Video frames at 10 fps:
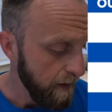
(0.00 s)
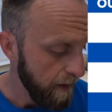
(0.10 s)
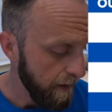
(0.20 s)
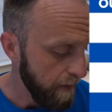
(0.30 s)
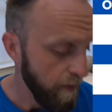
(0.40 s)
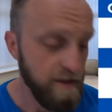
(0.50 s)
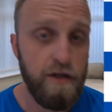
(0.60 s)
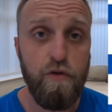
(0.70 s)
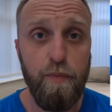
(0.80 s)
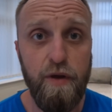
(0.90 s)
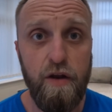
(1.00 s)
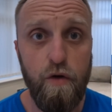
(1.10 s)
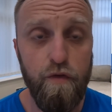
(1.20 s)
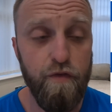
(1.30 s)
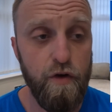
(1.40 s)
I say grippy
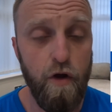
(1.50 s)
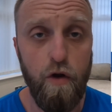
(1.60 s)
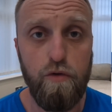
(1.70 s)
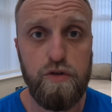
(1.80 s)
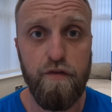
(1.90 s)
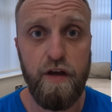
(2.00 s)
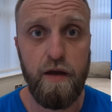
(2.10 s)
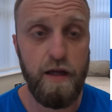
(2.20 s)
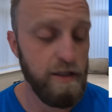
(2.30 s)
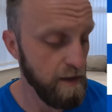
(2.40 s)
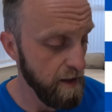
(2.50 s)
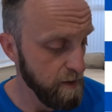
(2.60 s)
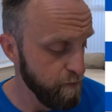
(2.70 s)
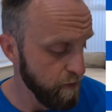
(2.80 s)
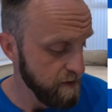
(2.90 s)
enough, not loads of it. It
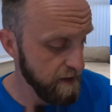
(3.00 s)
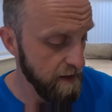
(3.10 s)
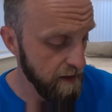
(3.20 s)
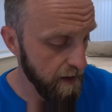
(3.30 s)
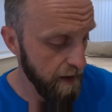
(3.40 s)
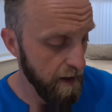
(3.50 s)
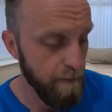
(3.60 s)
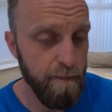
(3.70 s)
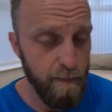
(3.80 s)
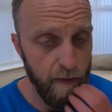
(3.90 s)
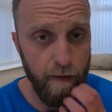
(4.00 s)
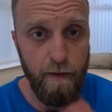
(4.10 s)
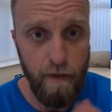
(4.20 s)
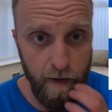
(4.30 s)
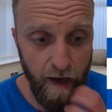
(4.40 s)
is pretty
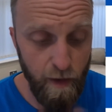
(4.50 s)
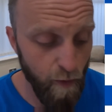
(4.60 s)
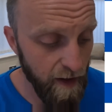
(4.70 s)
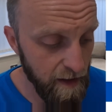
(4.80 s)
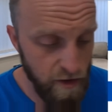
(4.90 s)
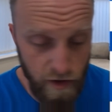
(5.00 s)
lightweight in